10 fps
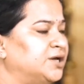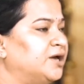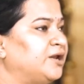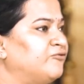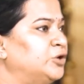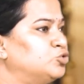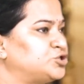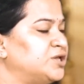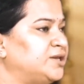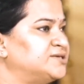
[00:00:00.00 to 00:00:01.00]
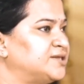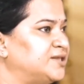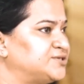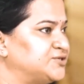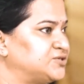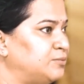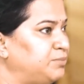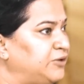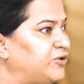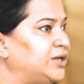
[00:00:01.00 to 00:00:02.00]
revolutionaries in the system.
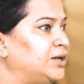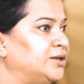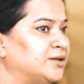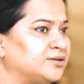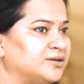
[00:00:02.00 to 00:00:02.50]
Be very clear.